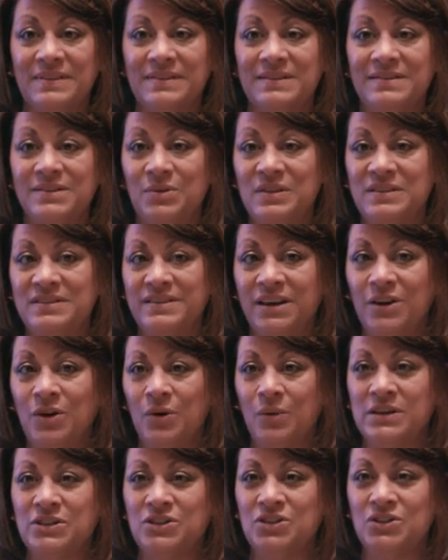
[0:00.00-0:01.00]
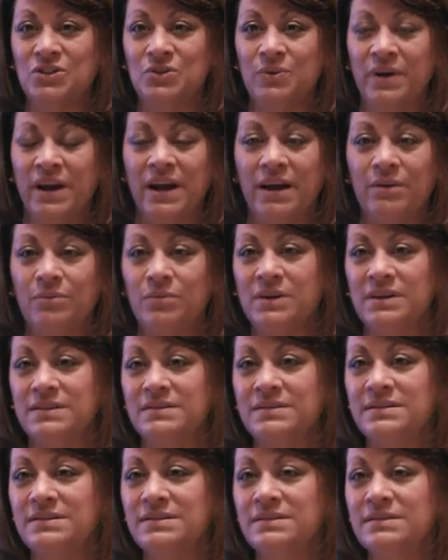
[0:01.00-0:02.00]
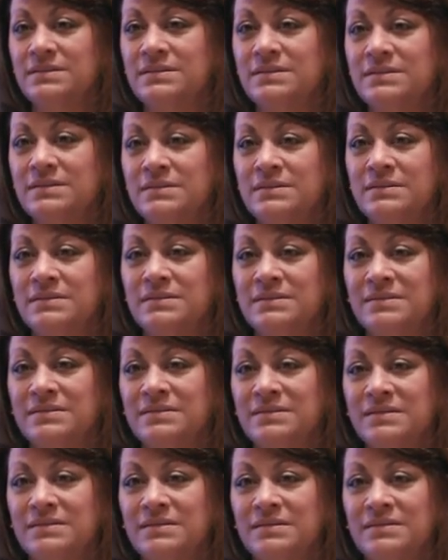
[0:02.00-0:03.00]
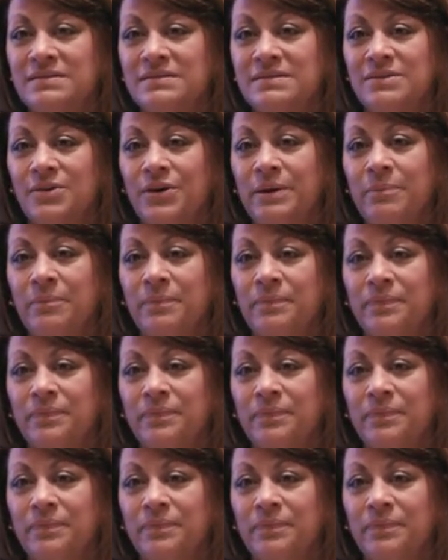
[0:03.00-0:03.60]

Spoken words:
So and the second question you had was, sorry.